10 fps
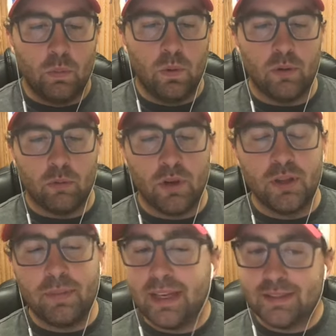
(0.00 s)
what
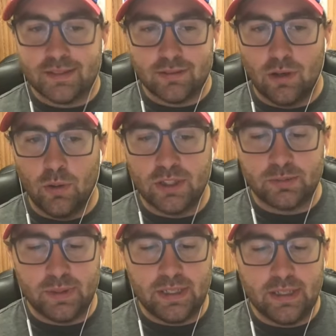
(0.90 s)
really makes
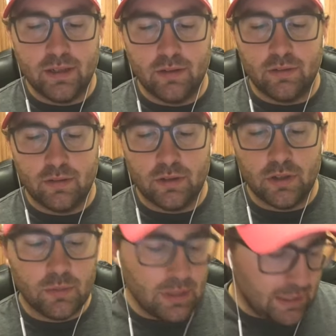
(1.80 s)
OSP
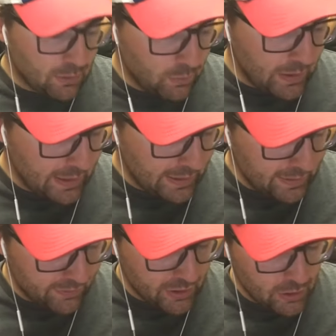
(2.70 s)
unique when it
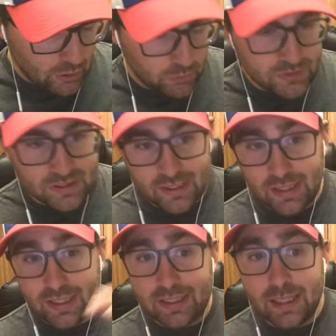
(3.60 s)
even goes
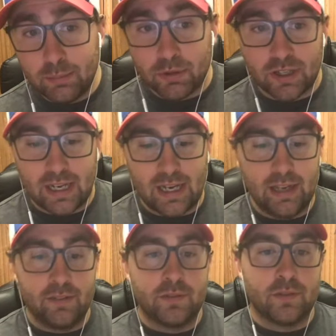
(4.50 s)
into the deeper
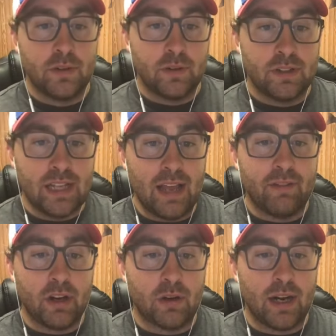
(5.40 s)
dive
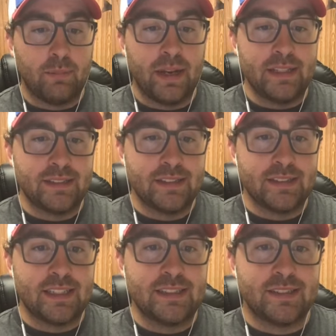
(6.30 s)
diving crankbaits
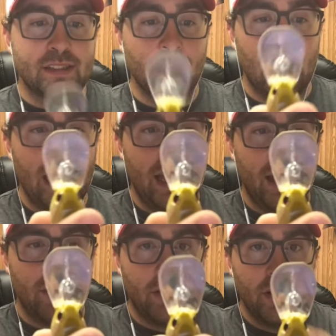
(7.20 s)
is they still
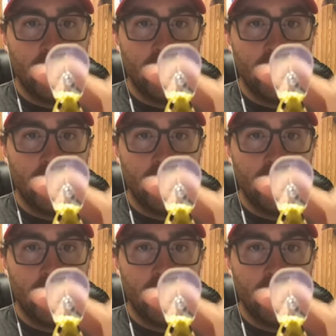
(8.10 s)
have